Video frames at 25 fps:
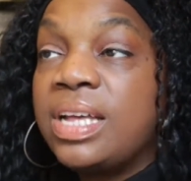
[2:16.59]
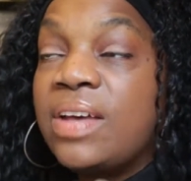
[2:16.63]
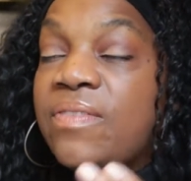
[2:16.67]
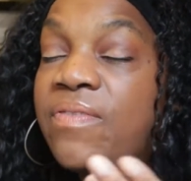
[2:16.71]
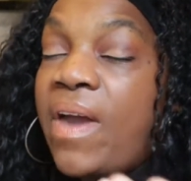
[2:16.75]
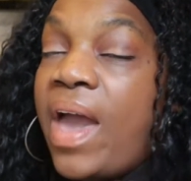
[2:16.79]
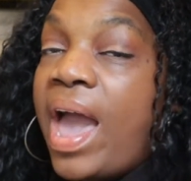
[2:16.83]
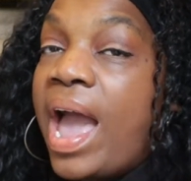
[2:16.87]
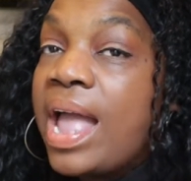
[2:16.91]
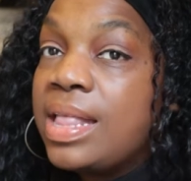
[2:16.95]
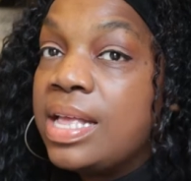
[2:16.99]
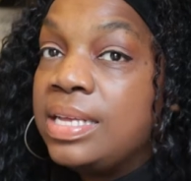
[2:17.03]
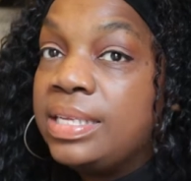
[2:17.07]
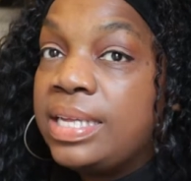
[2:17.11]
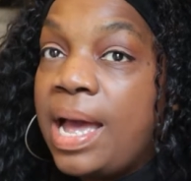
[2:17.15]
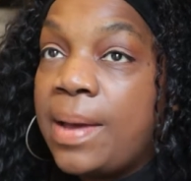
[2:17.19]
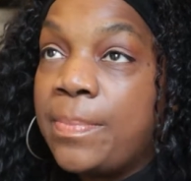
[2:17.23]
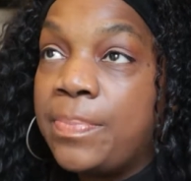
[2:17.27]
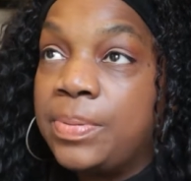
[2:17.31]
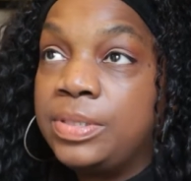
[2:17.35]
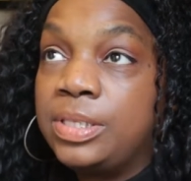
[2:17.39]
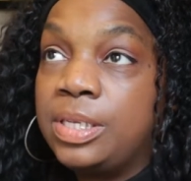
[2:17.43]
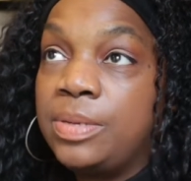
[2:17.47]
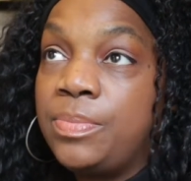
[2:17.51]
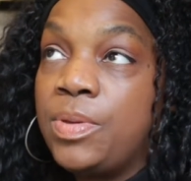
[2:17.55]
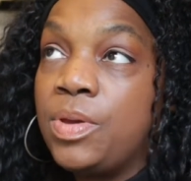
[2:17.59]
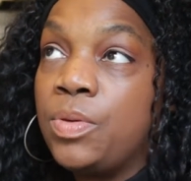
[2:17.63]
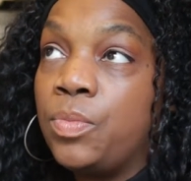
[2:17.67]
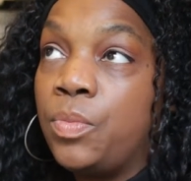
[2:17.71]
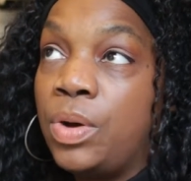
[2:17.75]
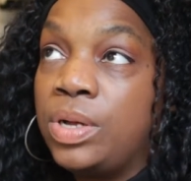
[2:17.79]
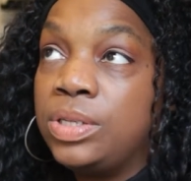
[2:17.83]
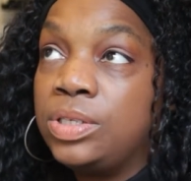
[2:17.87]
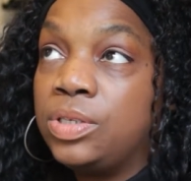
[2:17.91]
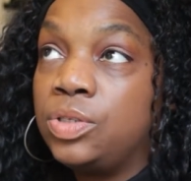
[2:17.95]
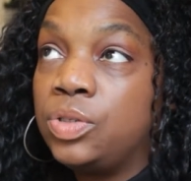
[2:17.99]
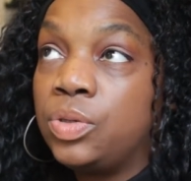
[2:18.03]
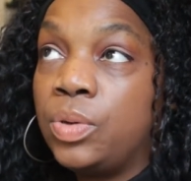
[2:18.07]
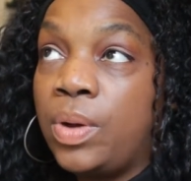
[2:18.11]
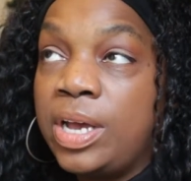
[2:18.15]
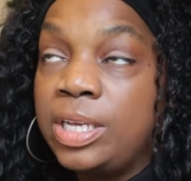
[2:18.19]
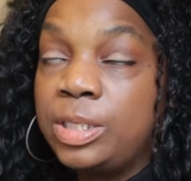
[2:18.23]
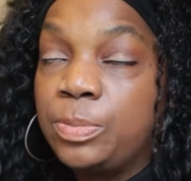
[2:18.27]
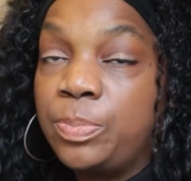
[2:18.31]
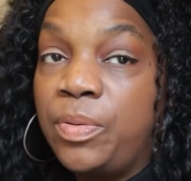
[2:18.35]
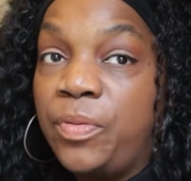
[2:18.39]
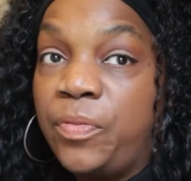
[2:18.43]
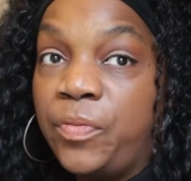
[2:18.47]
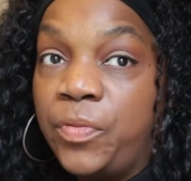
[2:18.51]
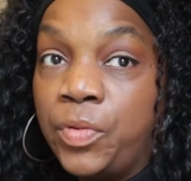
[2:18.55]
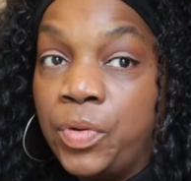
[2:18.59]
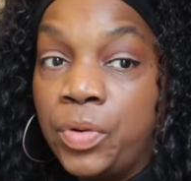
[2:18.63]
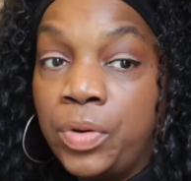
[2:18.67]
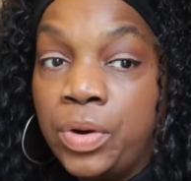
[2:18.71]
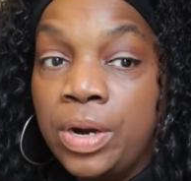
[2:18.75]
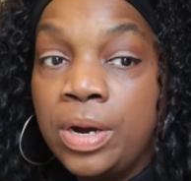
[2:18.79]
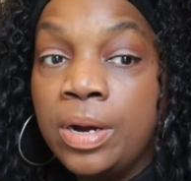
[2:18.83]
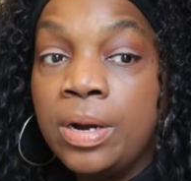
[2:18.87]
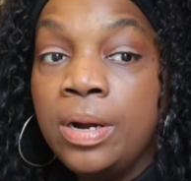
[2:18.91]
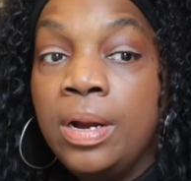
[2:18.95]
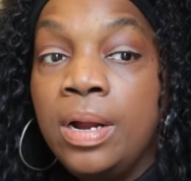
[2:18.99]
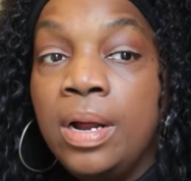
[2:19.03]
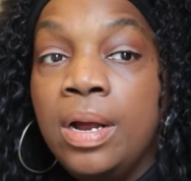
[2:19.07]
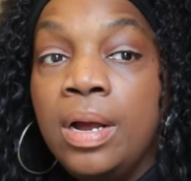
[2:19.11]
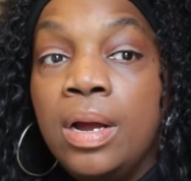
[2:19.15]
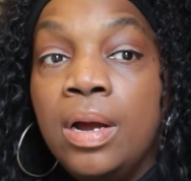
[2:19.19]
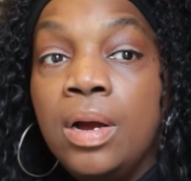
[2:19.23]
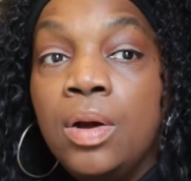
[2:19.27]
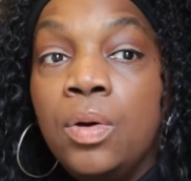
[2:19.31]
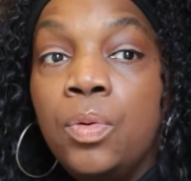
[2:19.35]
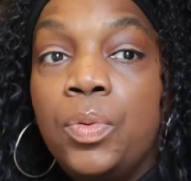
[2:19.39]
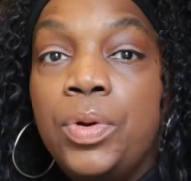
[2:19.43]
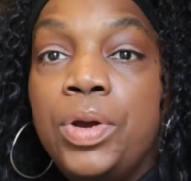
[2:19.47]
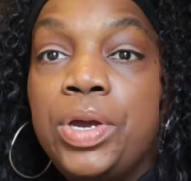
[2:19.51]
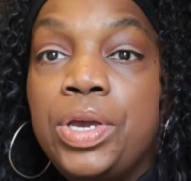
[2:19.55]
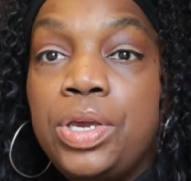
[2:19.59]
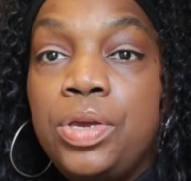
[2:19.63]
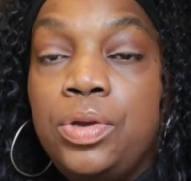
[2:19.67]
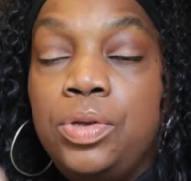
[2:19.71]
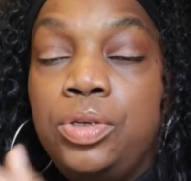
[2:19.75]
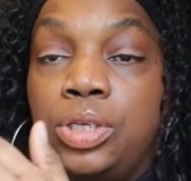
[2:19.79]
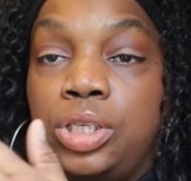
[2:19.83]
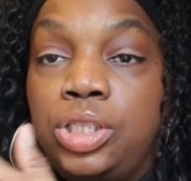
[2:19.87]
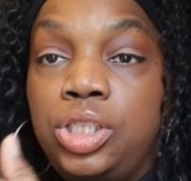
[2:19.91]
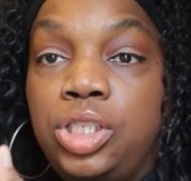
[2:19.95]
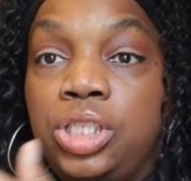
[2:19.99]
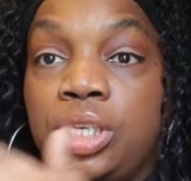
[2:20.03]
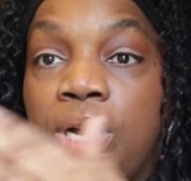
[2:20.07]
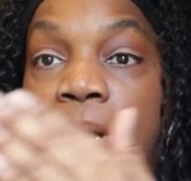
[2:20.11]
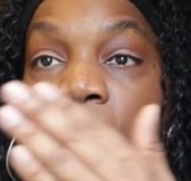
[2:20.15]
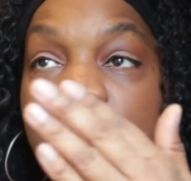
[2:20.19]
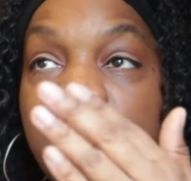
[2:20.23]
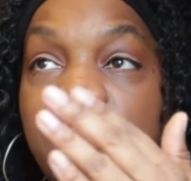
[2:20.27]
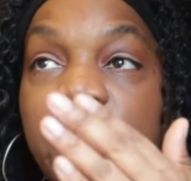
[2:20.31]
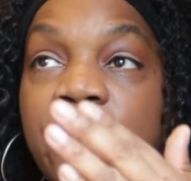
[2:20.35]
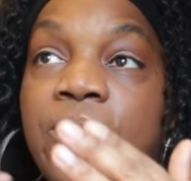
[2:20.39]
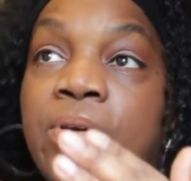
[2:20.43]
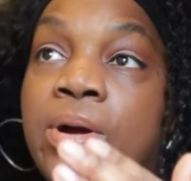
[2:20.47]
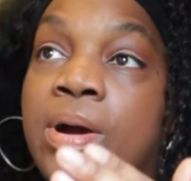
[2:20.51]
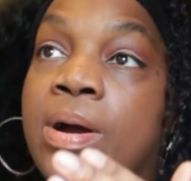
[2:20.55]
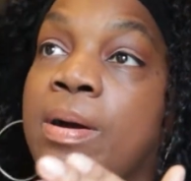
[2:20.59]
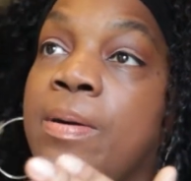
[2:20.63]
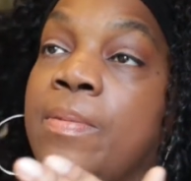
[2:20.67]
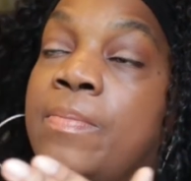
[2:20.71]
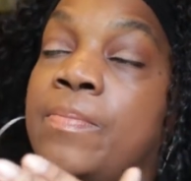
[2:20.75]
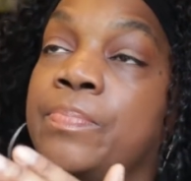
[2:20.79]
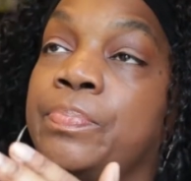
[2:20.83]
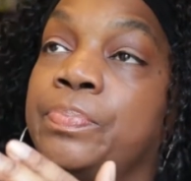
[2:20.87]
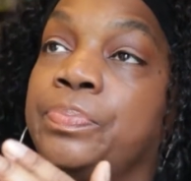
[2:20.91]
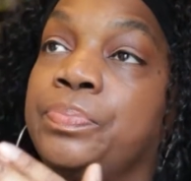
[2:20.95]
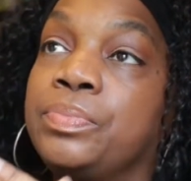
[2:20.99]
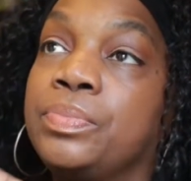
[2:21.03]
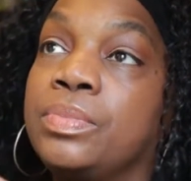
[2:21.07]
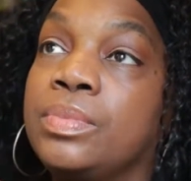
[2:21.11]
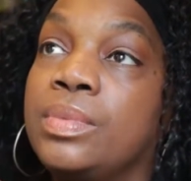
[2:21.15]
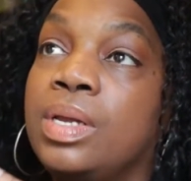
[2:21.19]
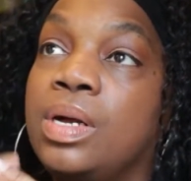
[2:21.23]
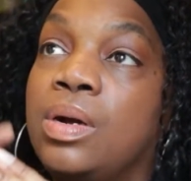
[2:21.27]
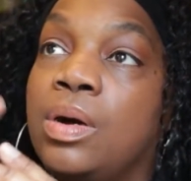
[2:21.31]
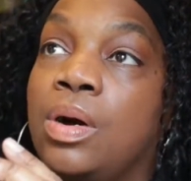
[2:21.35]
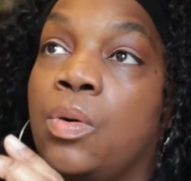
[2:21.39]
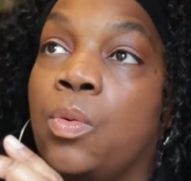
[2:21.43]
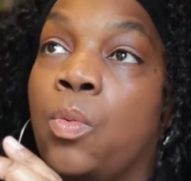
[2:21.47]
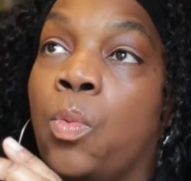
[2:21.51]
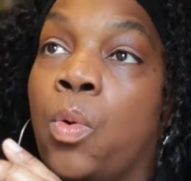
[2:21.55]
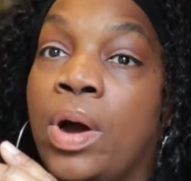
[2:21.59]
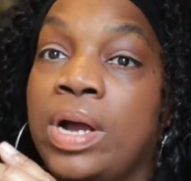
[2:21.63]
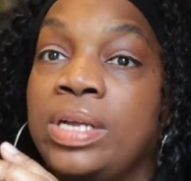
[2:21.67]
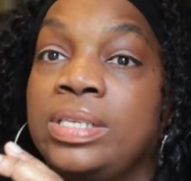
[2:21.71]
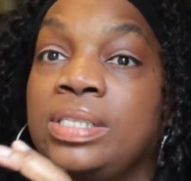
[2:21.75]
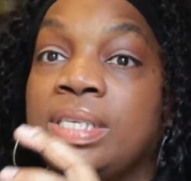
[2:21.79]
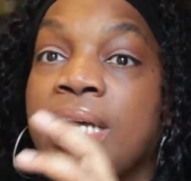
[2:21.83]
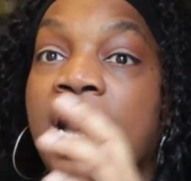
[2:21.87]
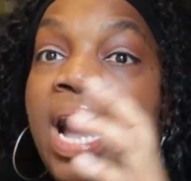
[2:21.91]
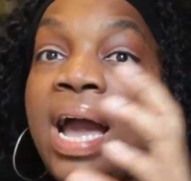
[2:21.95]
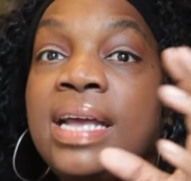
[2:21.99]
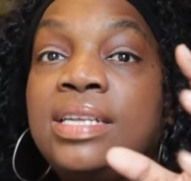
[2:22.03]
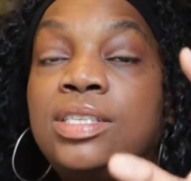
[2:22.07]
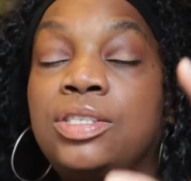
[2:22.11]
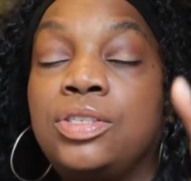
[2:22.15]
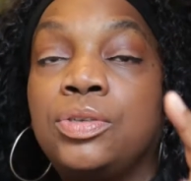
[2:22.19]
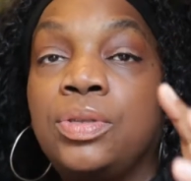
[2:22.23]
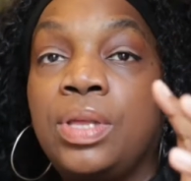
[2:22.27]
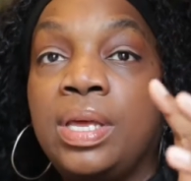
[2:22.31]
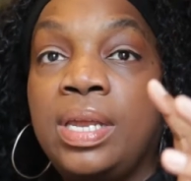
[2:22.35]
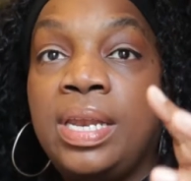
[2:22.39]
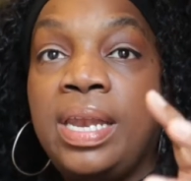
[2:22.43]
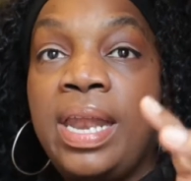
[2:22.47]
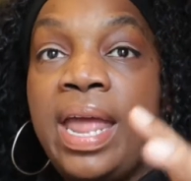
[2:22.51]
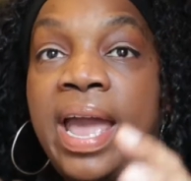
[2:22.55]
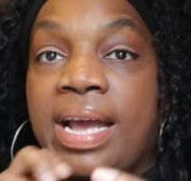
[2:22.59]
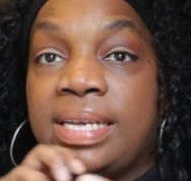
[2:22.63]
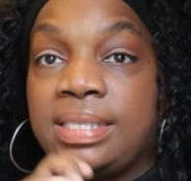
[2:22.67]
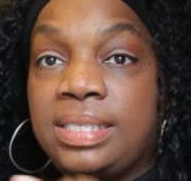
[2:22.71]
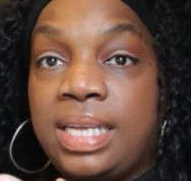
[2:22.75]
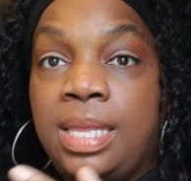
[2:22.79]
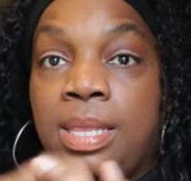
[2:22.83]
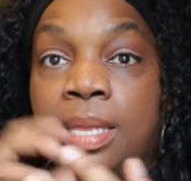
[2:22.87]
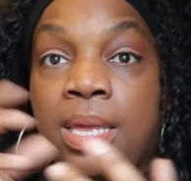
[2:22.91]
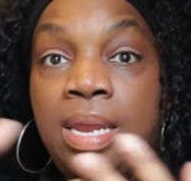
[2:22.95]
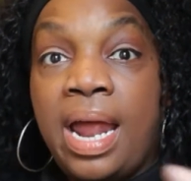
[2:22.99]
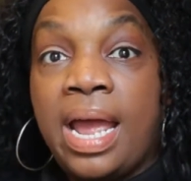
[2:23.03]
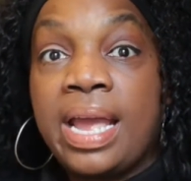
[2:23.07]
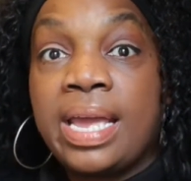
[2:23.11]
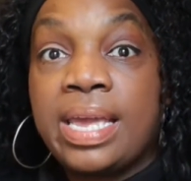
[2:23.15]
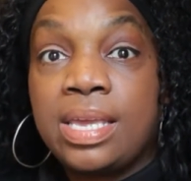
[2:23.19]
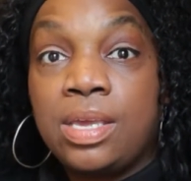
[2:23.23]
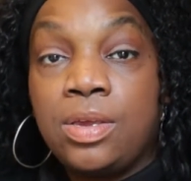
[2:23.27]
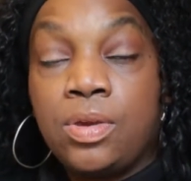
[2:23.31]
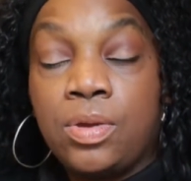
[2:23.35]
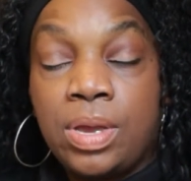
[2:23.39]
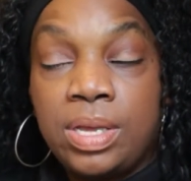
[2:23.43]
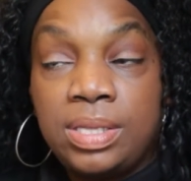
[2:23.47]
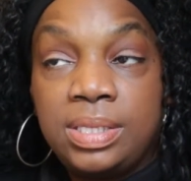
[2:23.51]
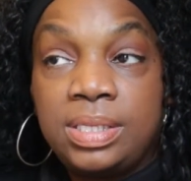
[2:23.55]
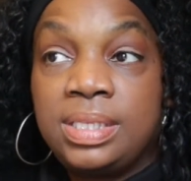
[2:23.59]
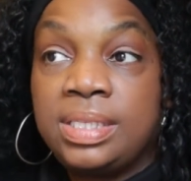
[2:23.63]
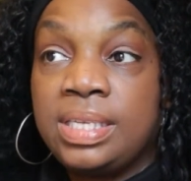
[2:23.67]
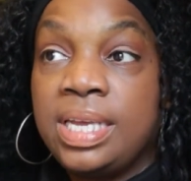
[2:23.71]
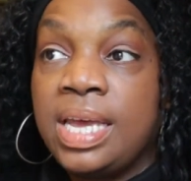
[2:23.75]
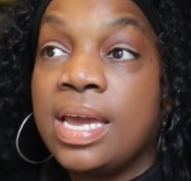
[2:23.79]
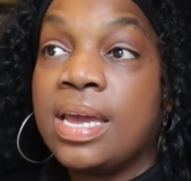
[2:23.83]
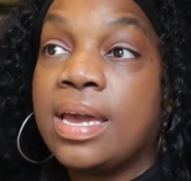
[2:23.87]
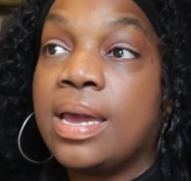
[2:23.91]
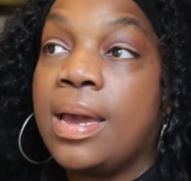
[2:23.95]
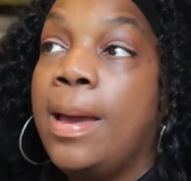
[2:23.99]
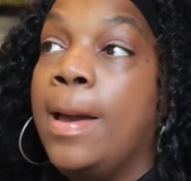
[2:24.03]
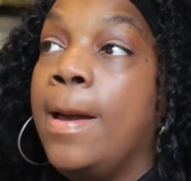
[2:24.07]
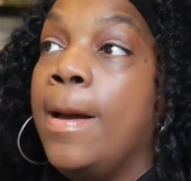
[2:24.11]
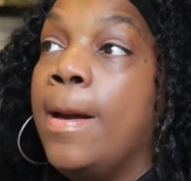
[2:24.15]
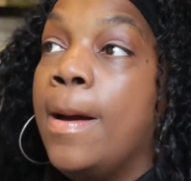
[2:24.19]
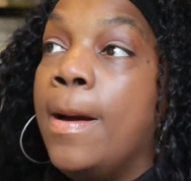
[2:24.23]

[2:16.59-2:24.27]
I've had this happen to me once or twice before where you just jump from one diet to the next and then I you get sick.